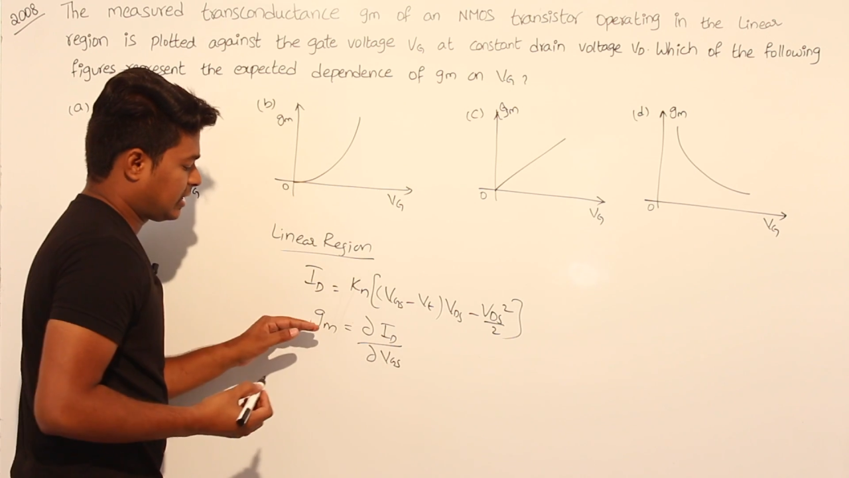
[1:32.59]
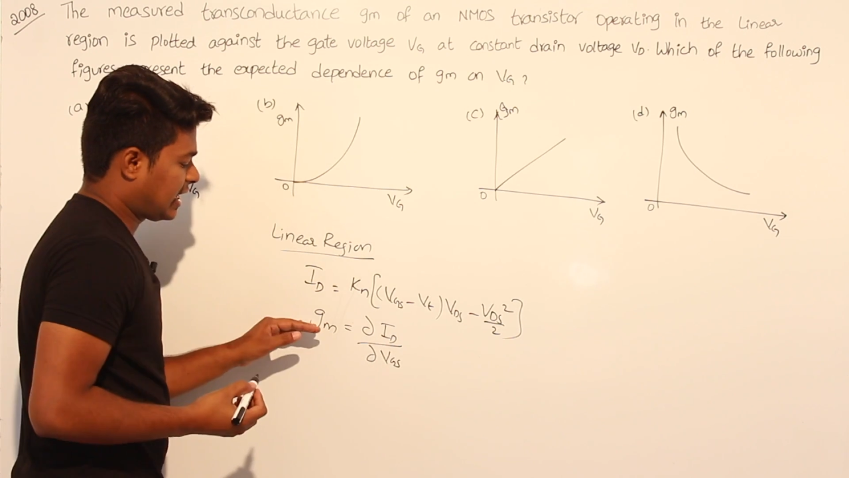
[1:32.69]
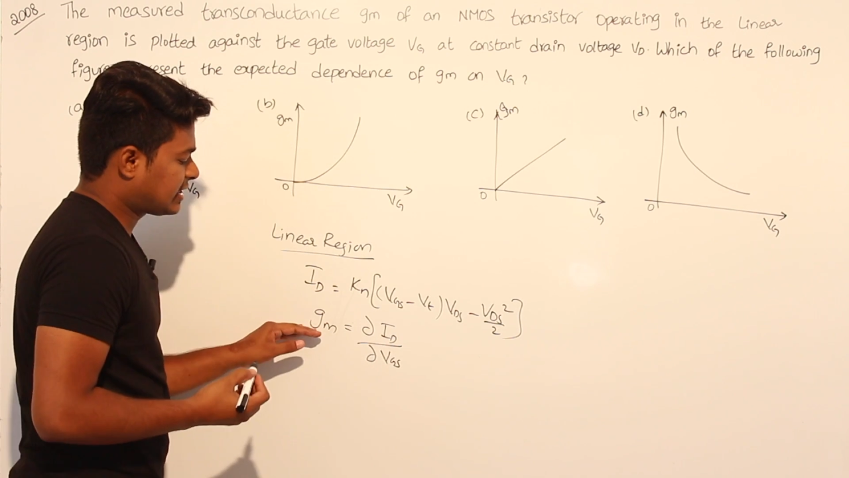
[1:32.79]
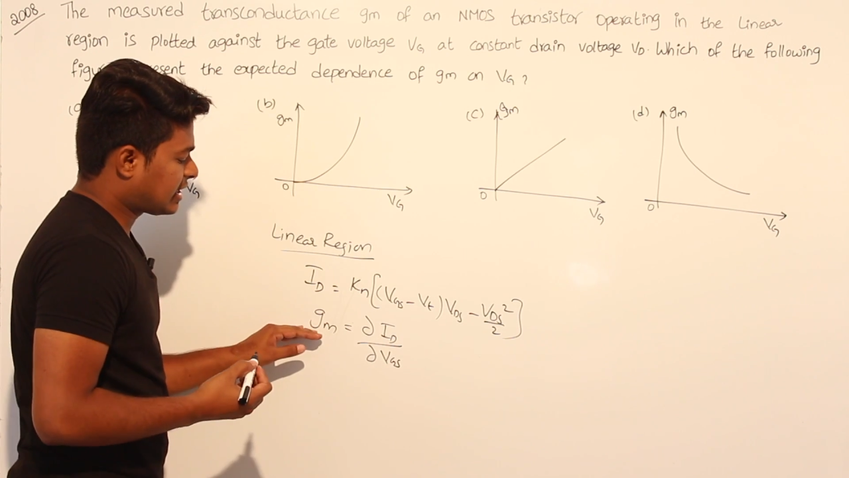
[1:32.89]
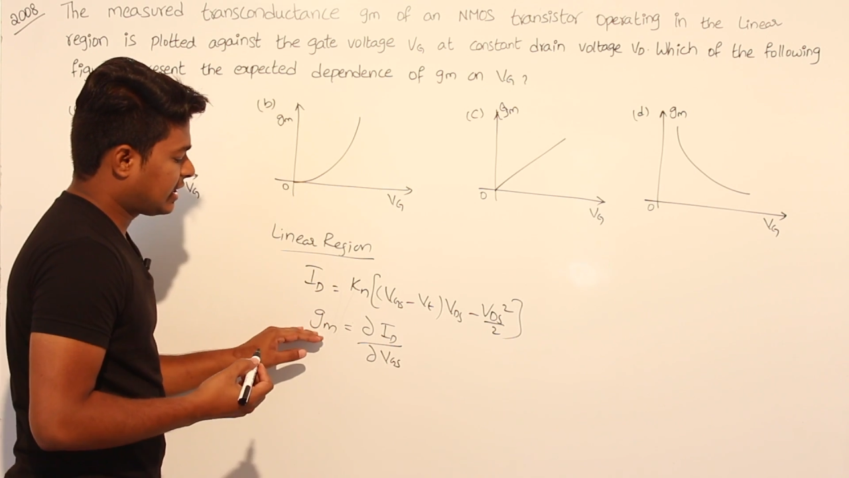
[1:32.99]

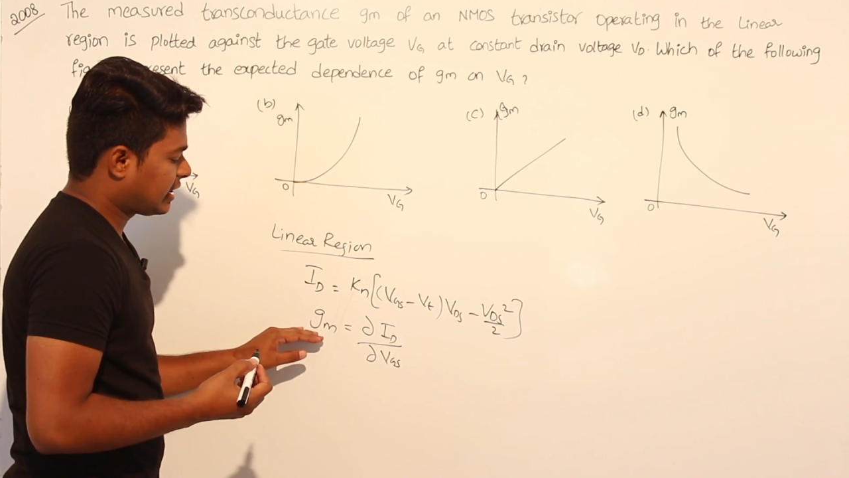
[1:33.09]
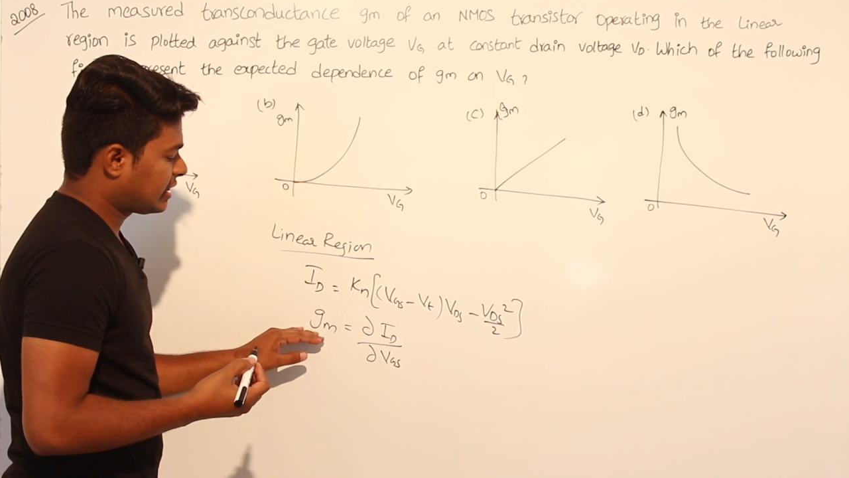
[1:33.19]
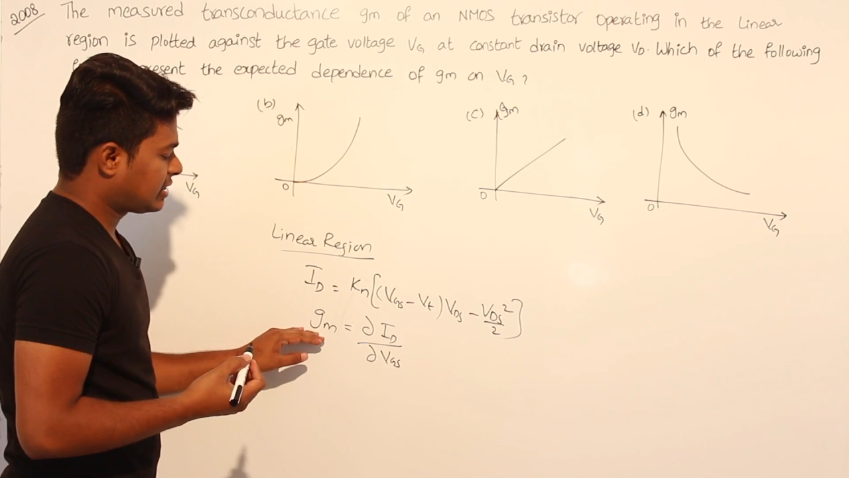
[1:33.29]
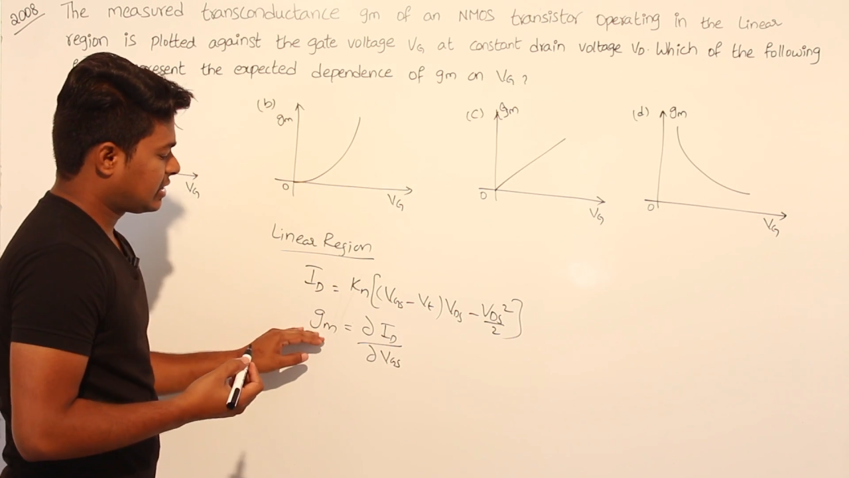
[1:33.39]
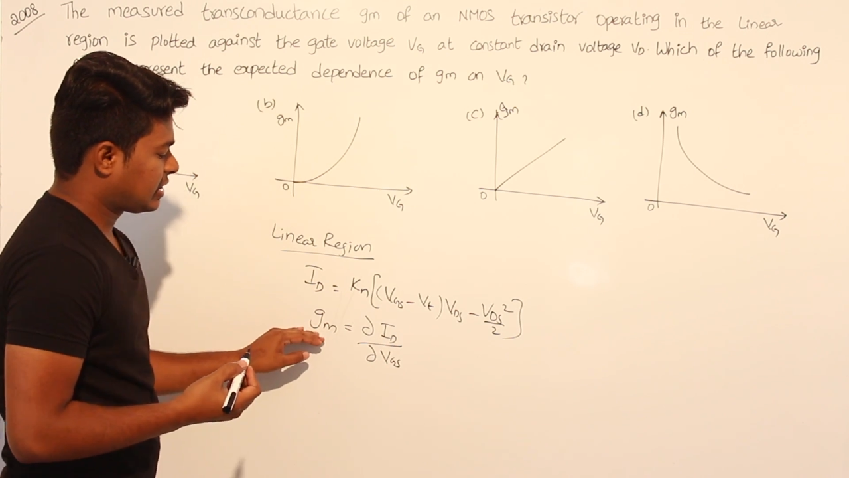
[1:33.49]

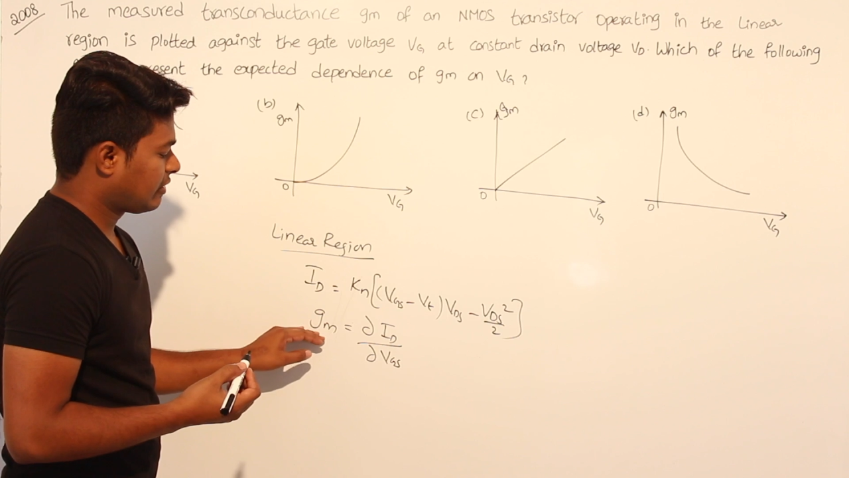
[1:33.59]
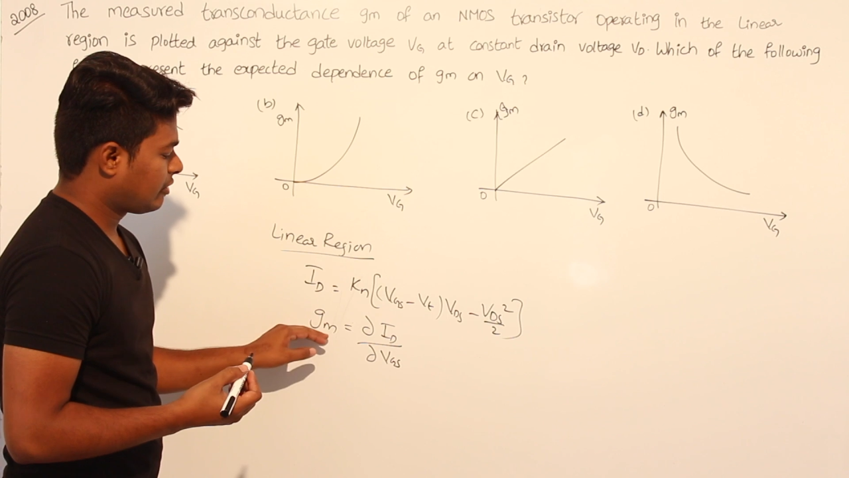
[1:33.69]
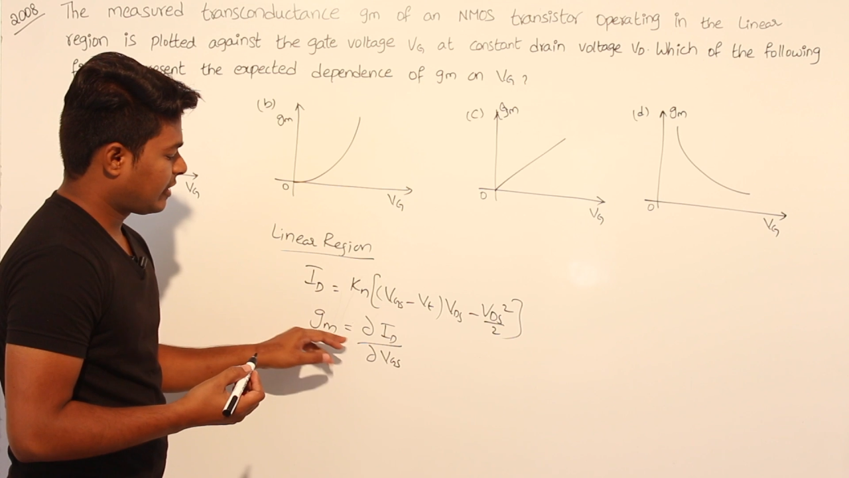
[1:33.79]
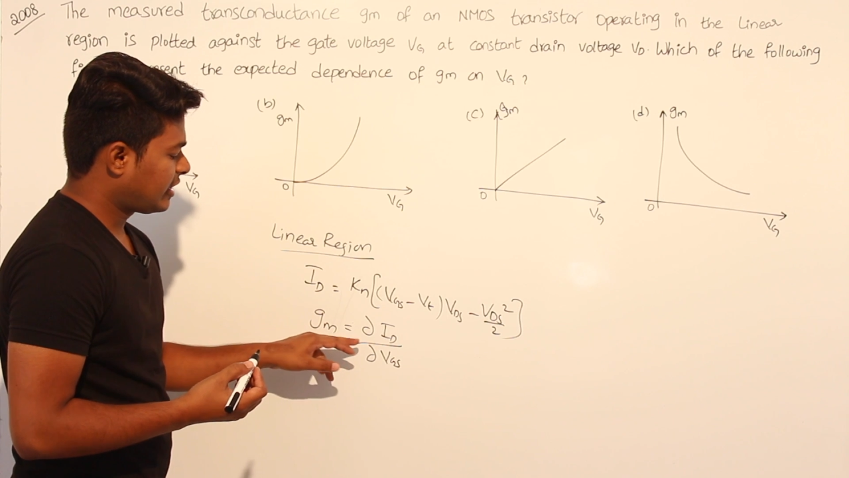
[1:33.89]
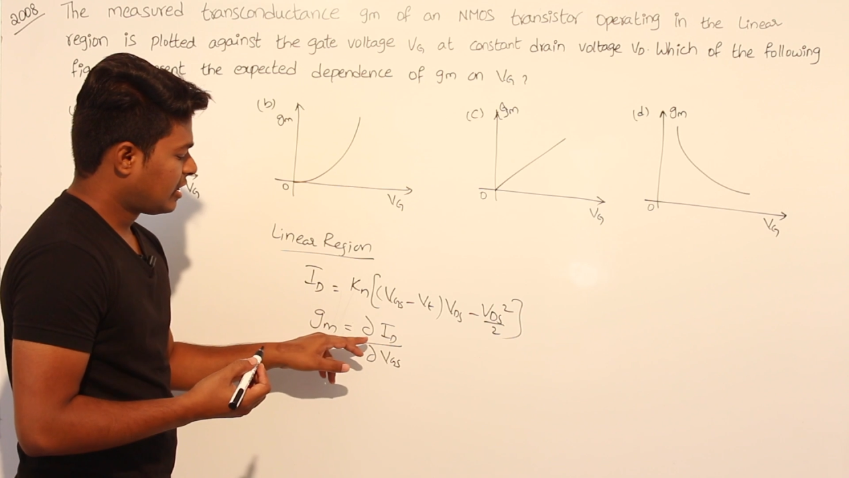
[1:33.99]
Transconductance is
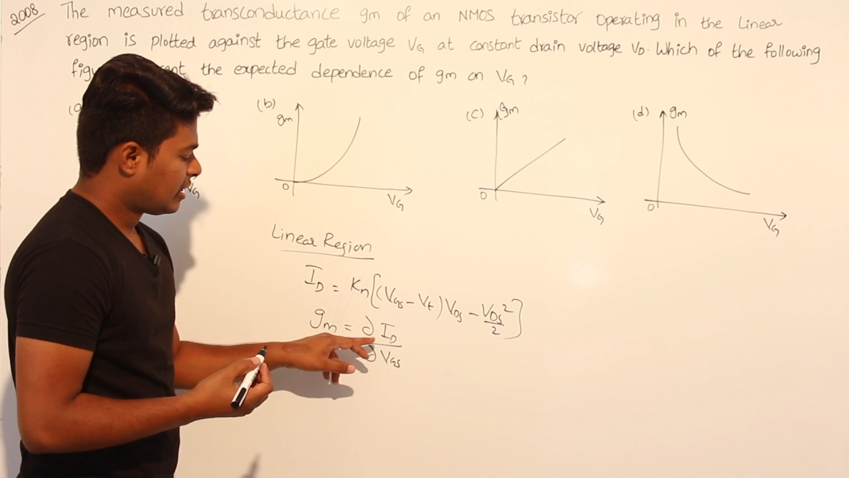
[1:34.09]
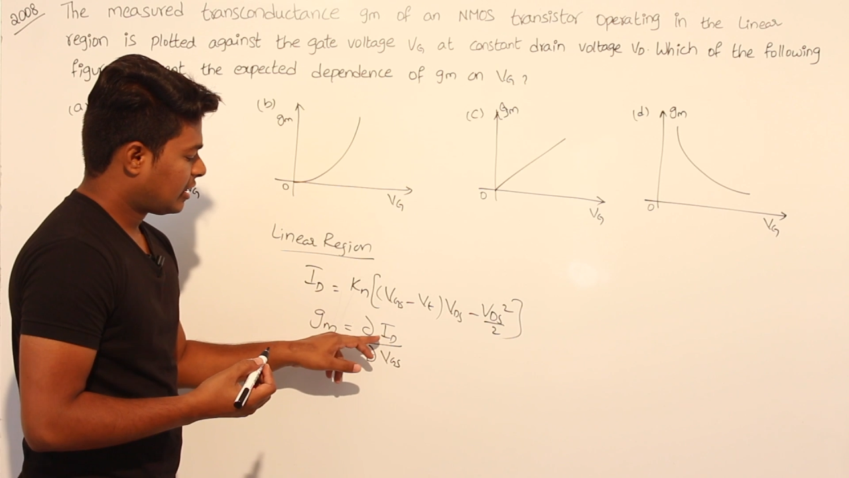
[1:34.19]
given by